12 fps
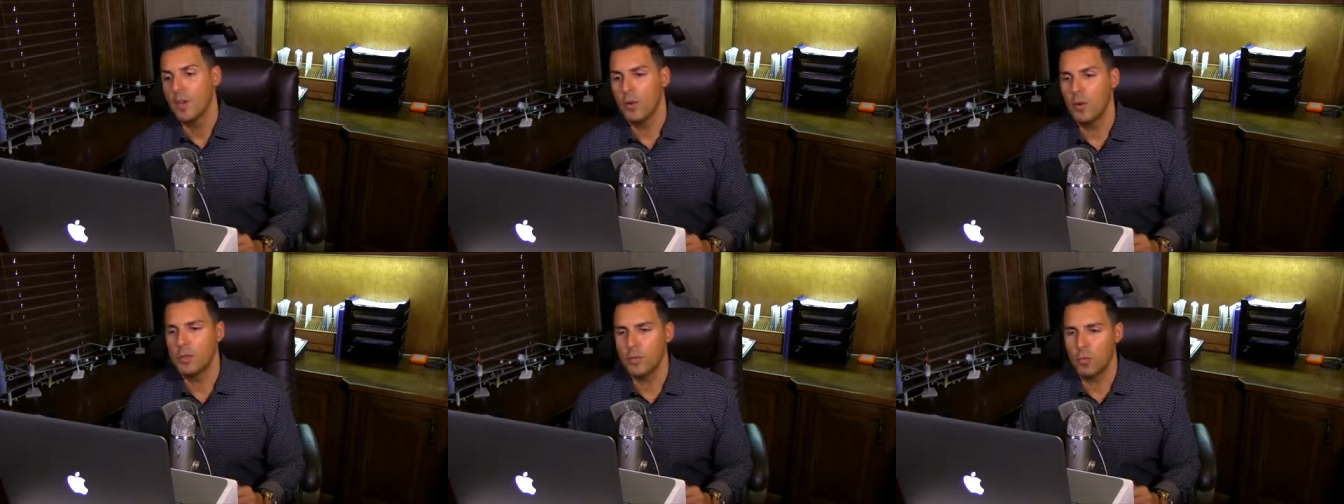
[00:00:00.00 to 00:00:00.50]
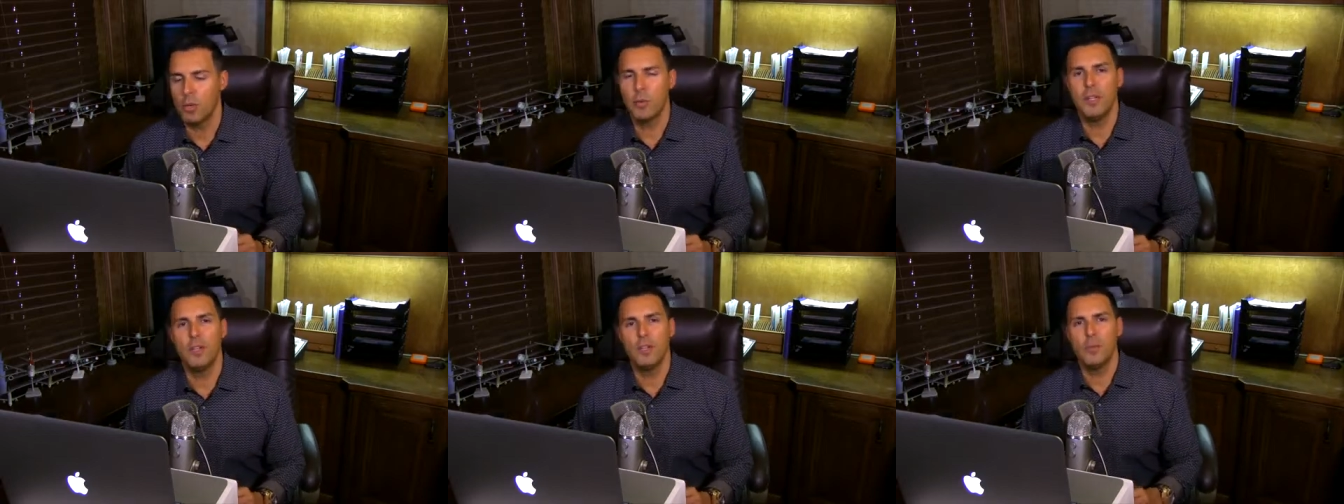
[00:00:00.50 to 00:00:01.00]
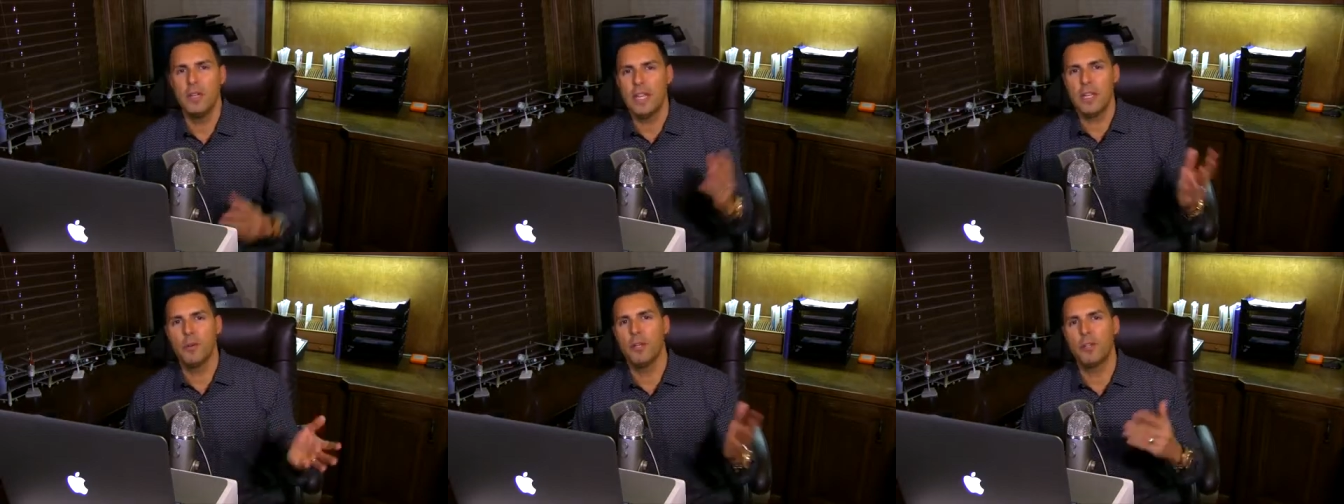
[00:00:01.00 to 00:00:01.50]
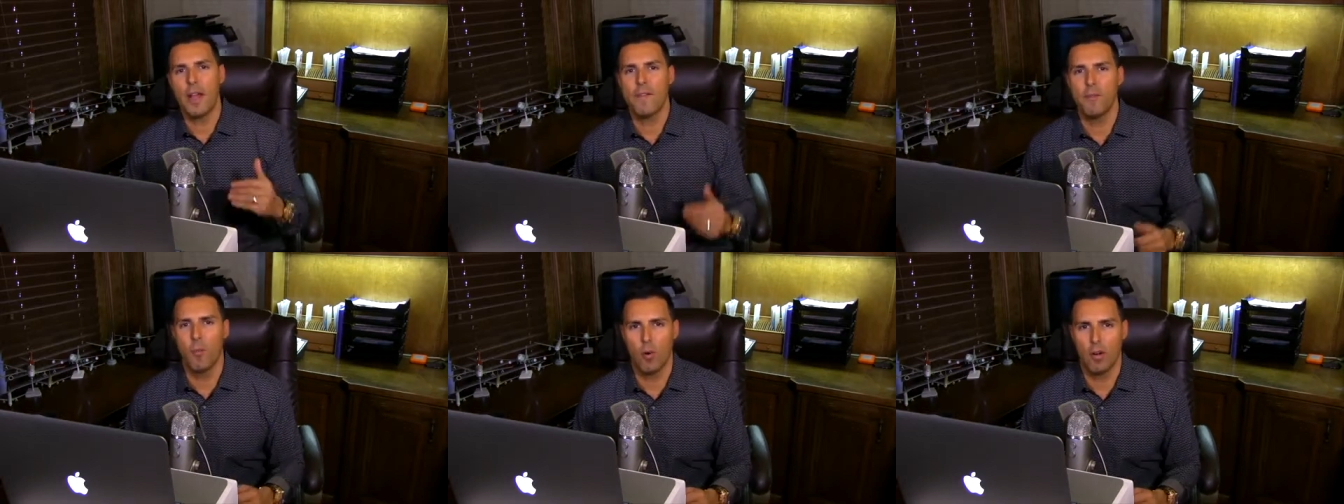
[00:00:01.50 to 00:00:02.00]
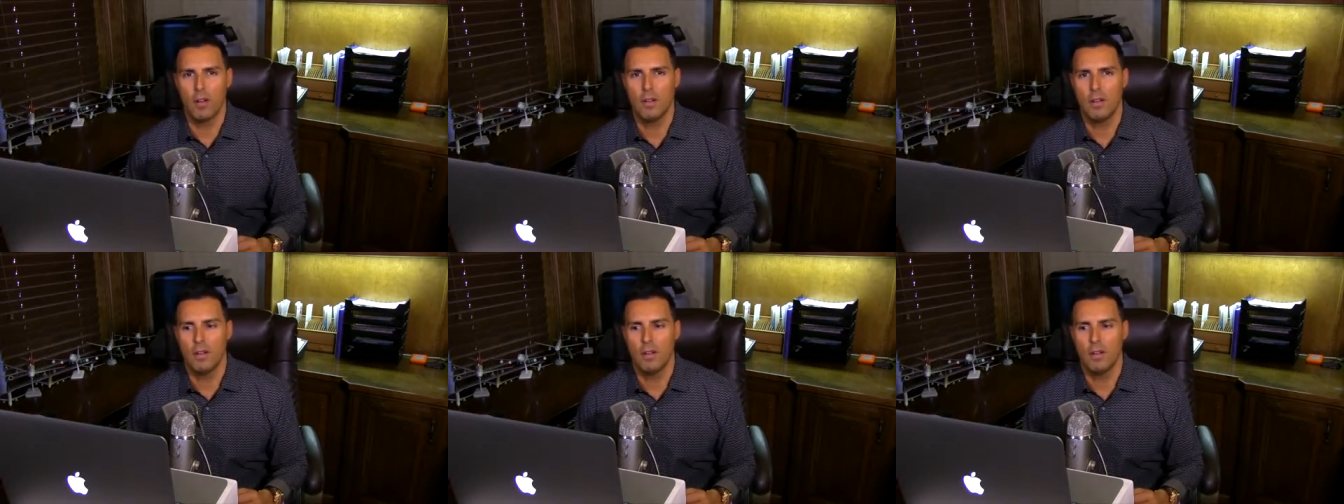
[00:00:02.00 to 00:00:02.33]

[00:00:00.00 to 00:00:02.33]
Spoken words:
What do we do? Do we eat or we travel more?